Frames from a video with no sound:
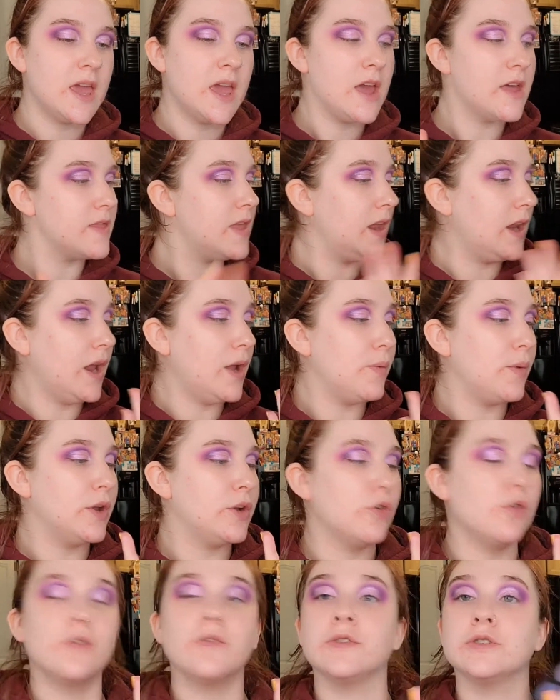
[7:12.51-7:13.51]
And then I
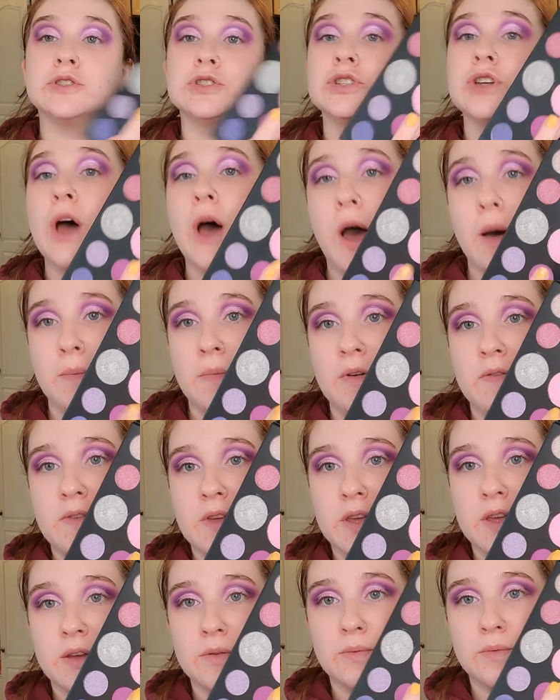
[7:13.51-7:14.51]
went over top of
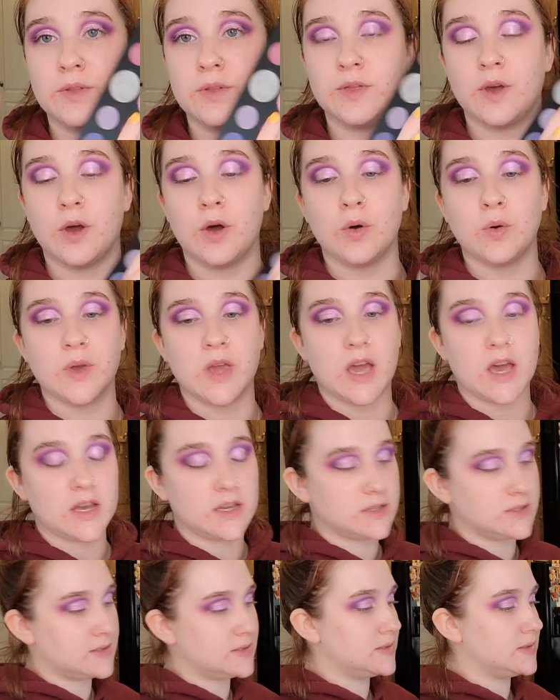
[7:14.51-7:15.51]
it with the Oh
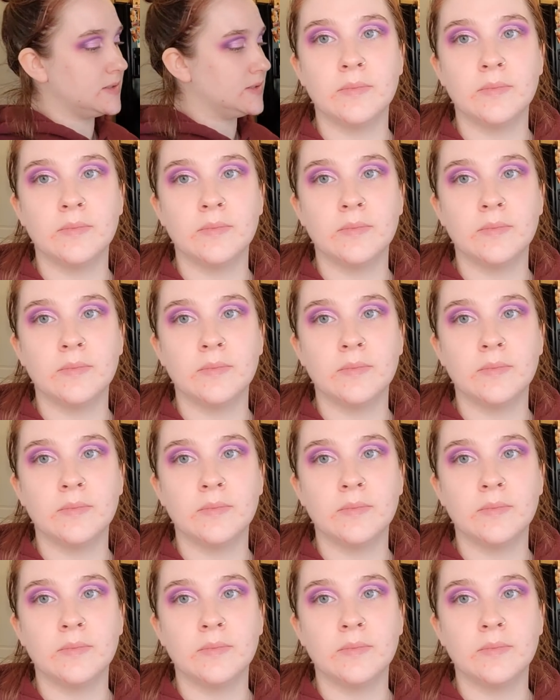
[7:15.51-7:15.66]
Yass.